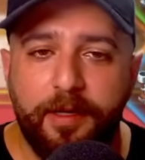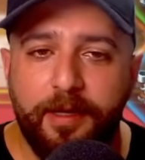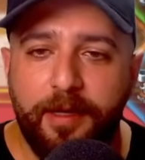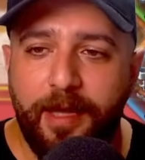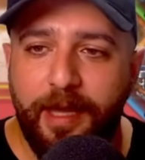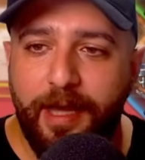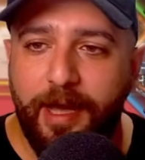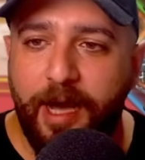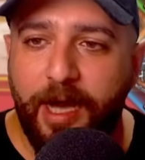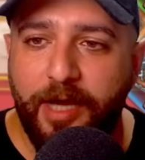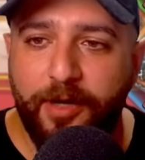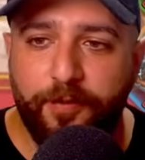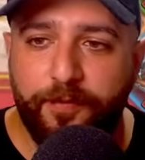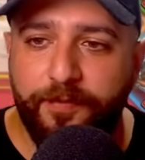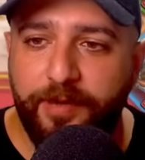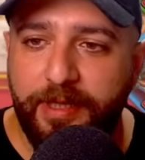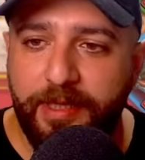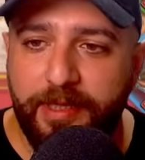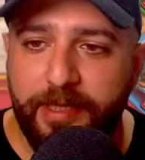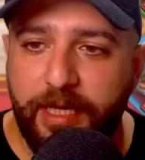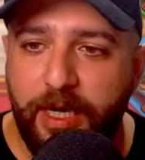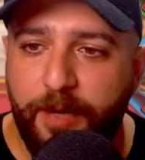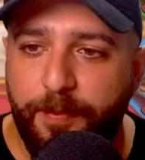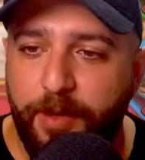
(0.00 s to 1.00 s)
I don't
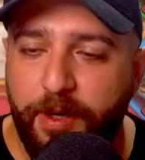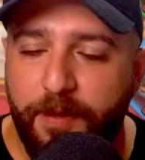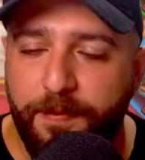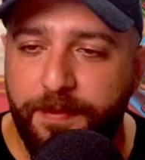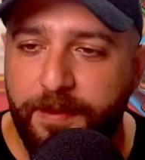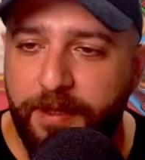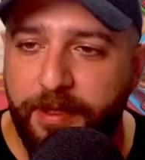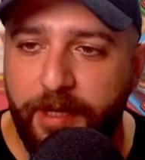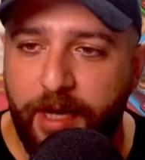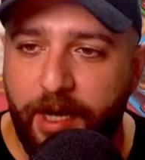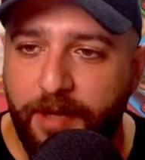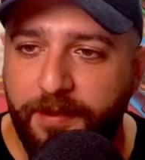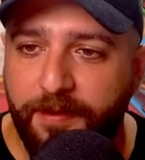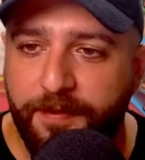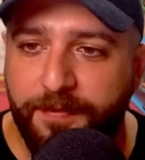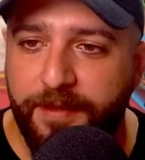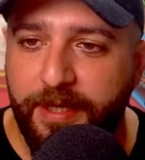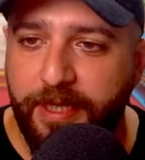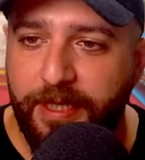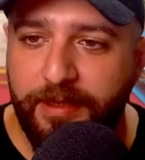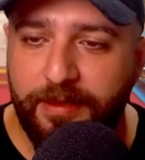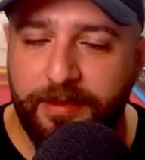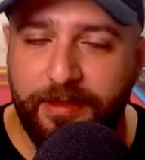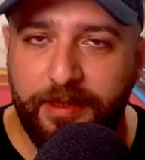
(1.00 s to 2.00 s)
really care about the other
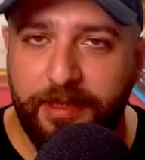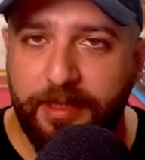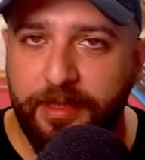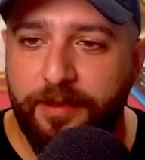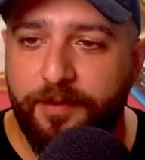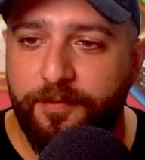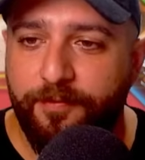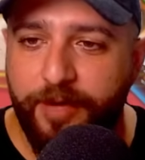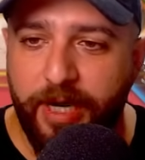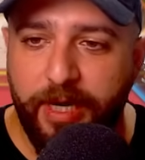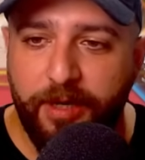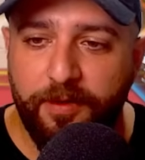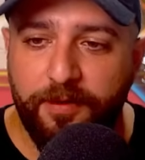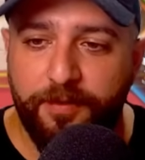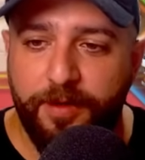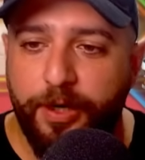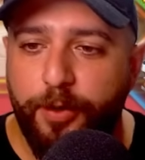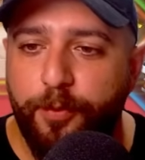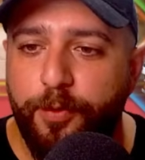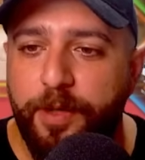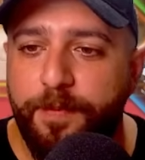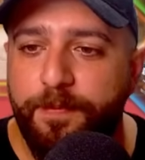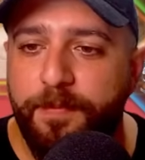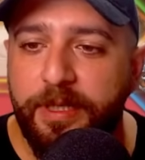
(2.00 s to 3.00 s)
things, the regular
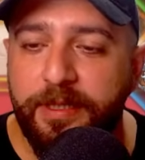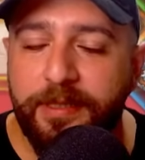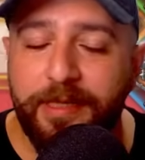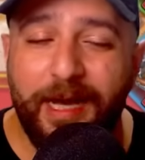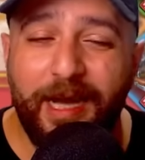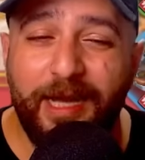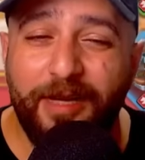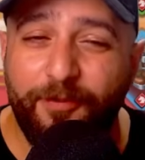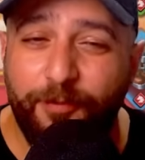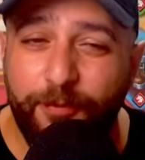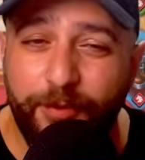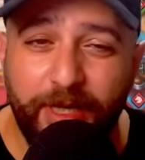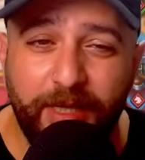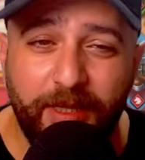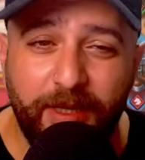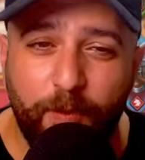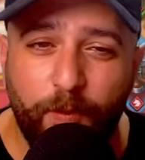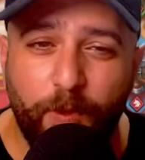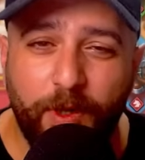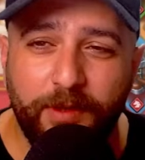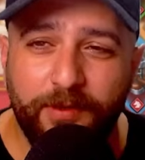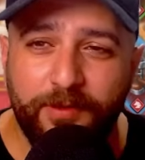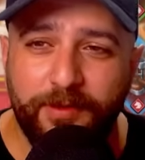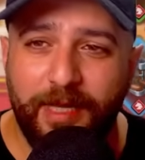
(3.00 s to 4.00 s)
equipment. I really
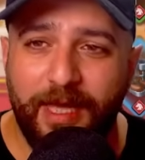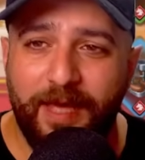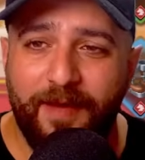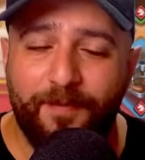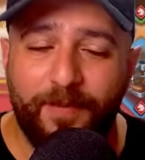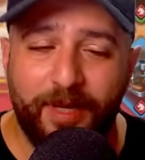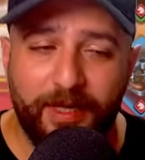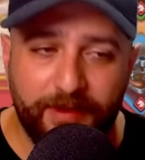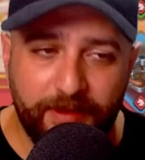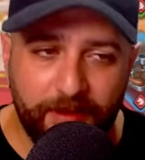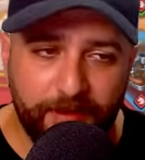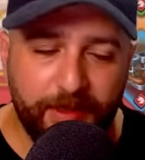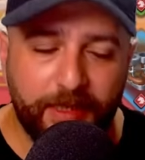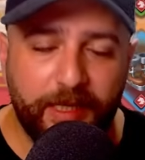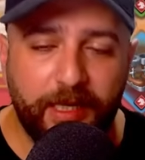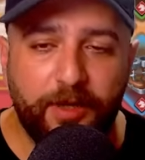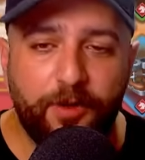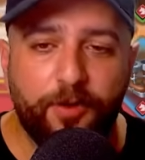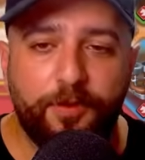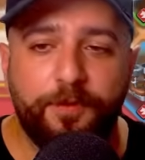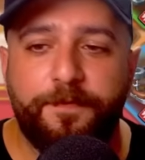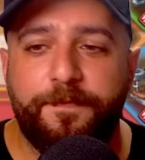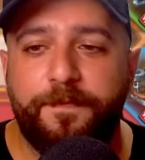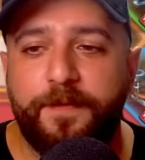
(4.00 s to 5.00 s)
want to have my Attila Takeda
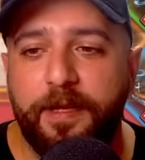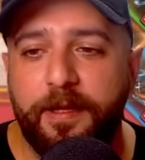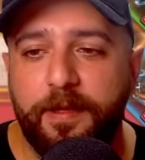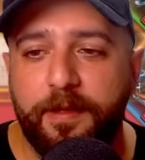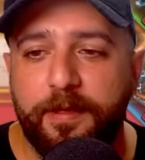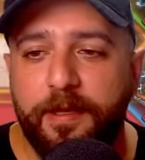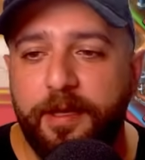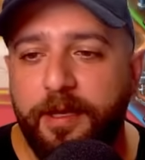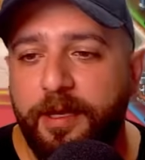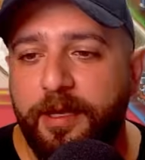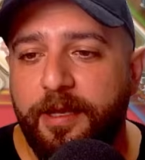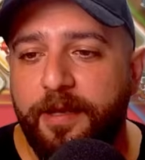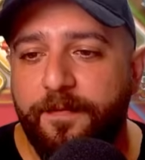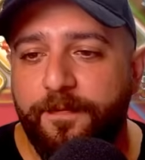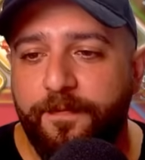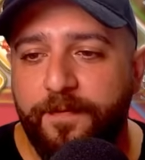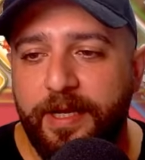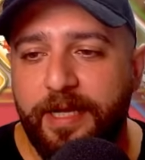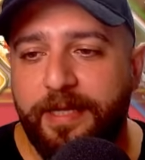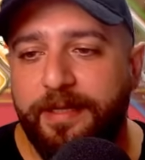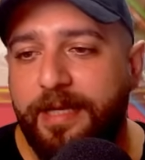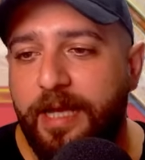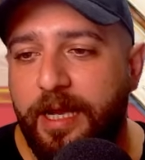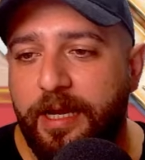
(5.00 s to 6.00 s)
on the field with
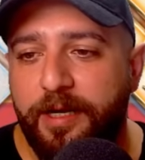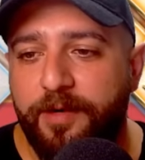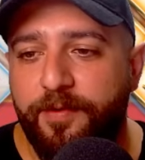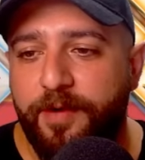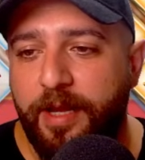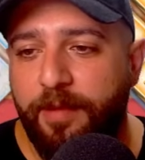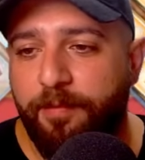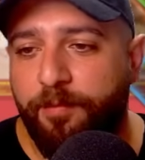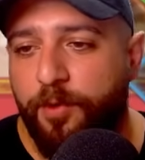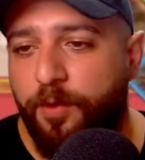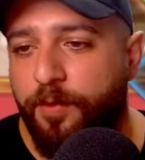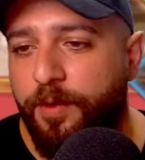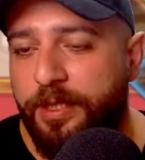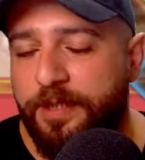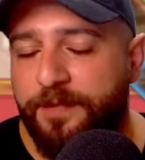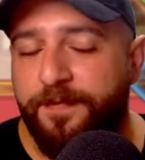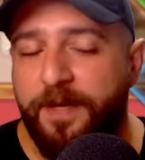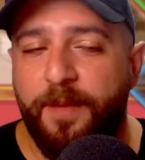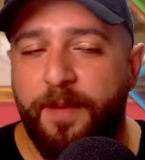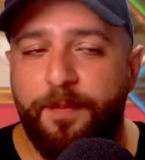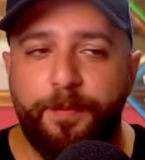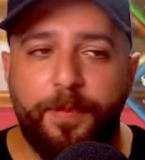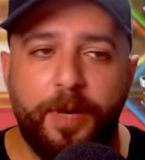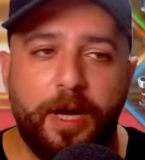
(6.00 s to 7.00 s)
a dagger and Mora's
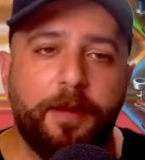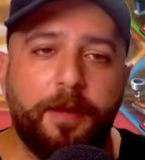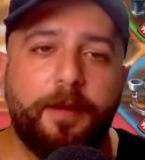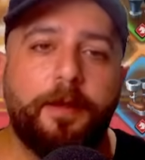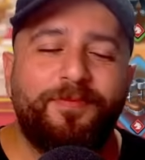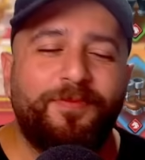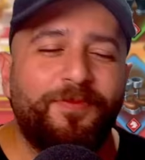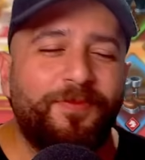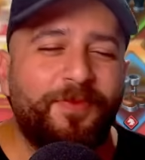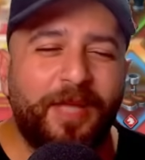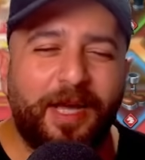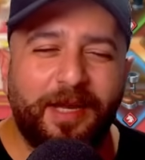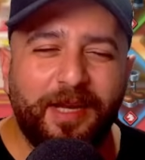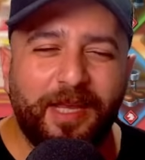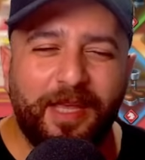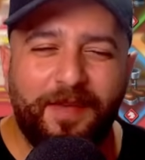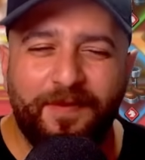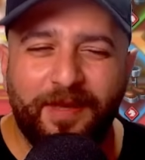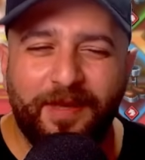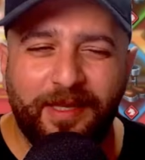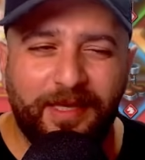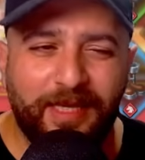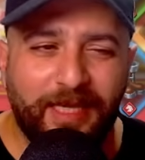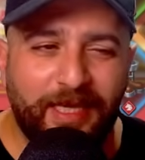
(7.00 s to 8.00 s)
Web, but not
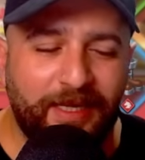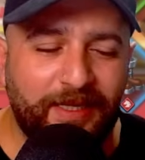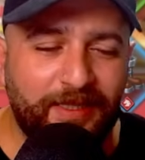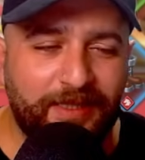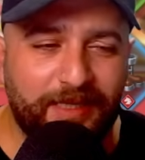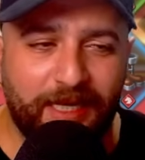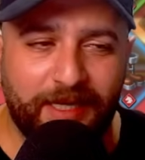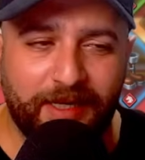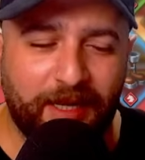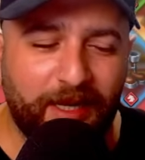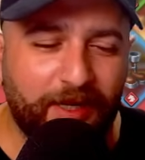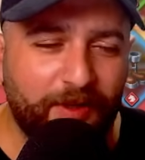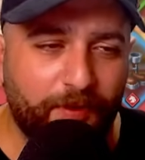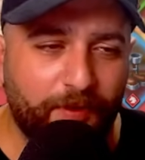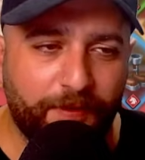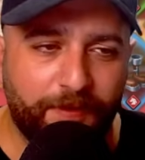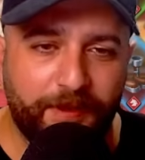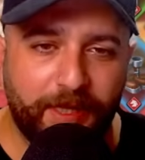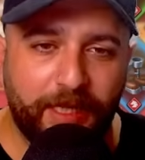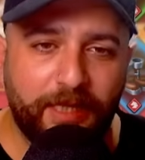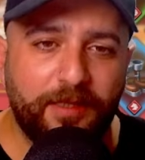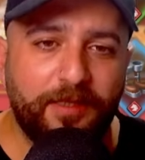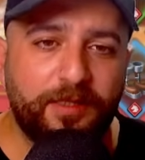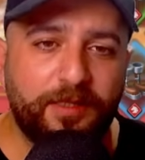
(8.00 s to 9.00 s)
even Kingsland, I don't
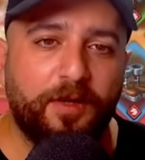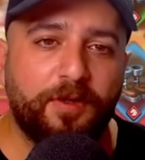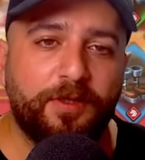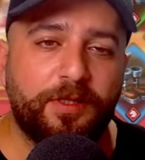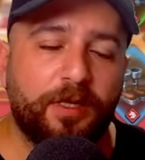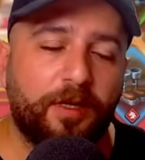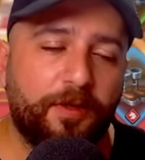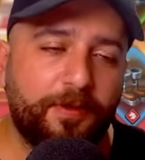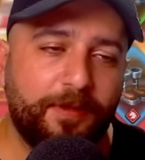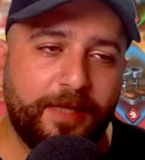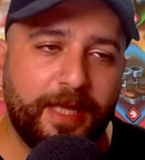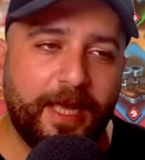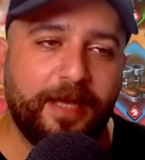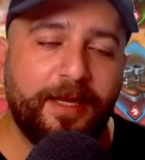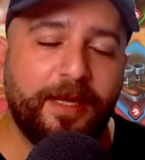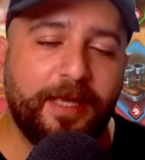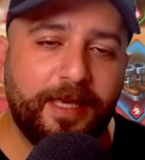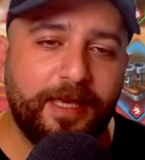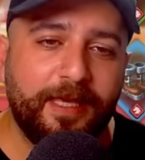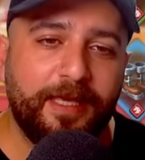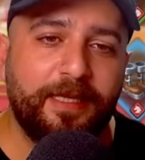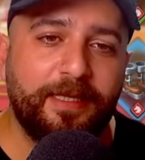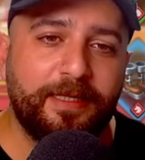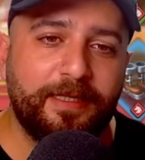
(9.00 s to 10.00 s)
think so. So that
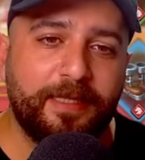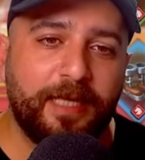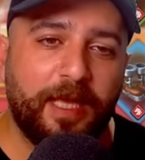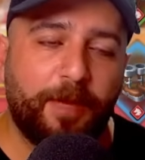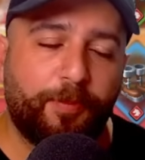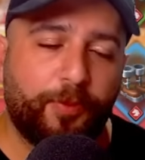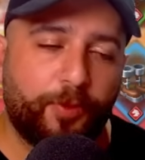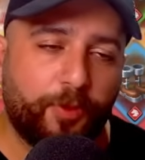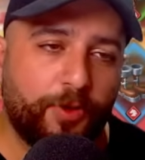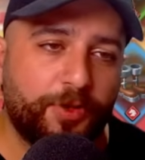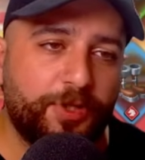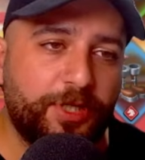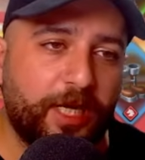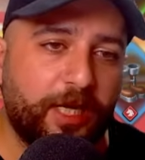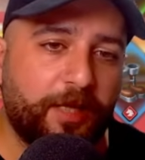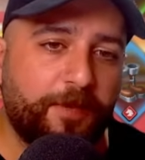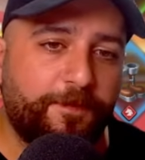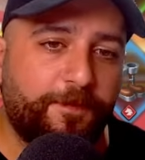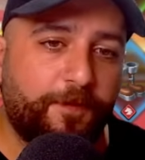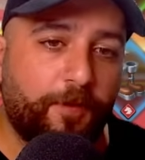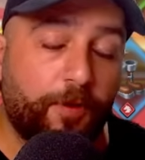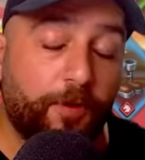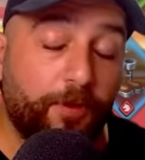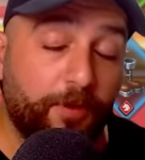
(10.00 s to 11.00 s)
is a project
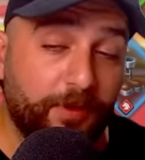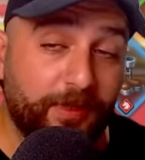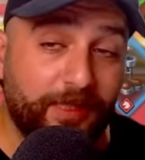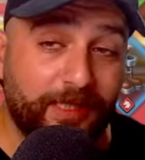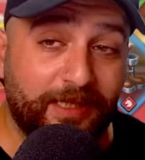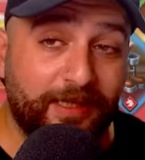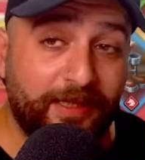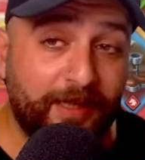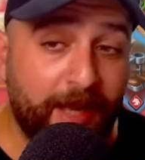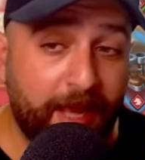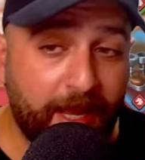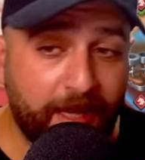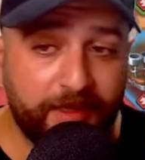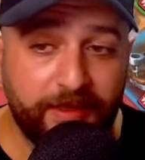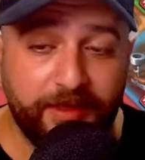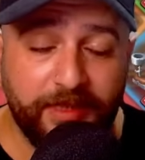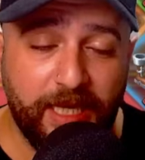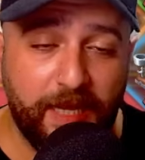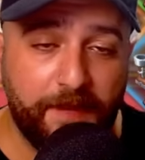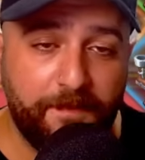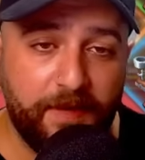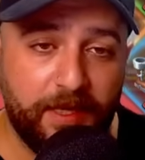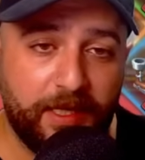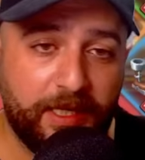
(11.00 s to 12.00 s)
for the next
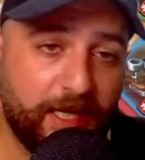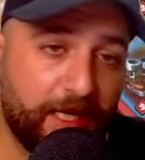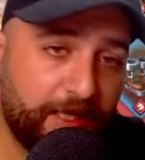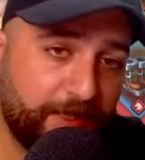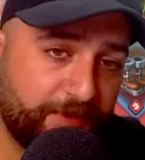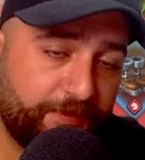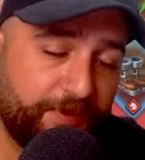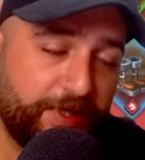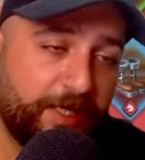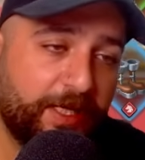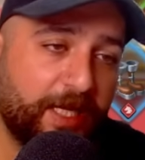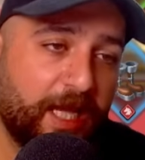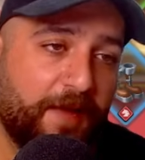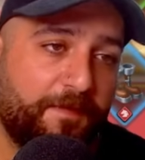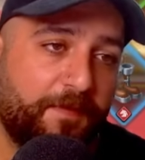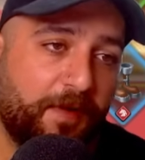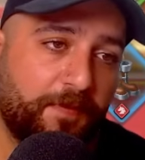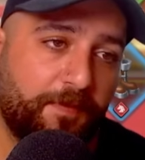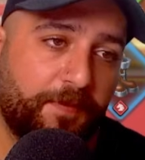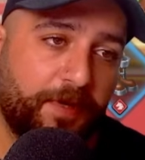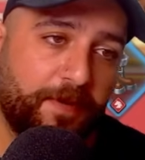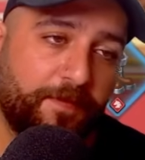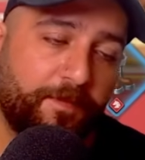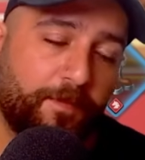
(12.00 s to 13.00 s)
KvK. 3
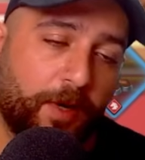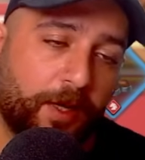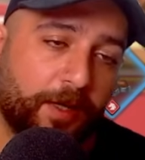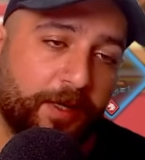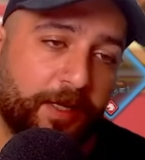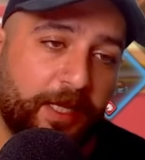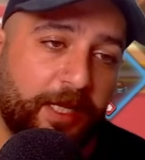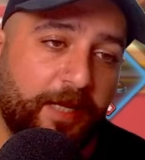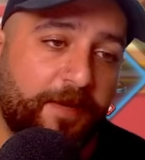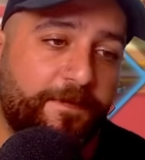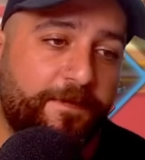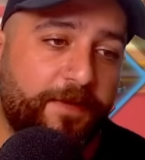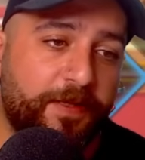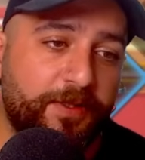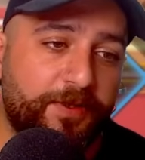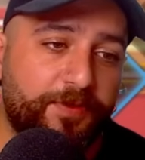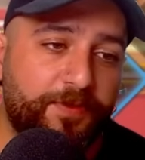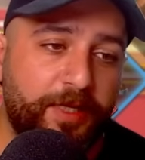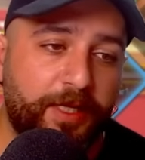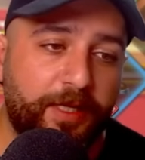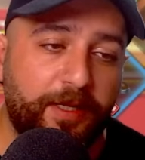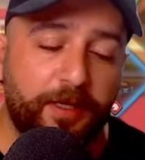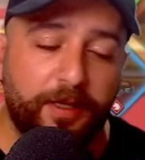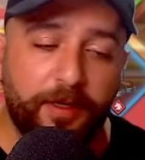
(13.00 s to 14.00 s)
cavalry, 1
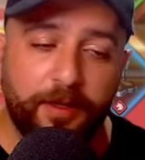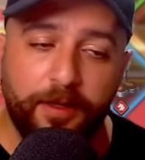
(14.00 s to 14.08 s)
infantry,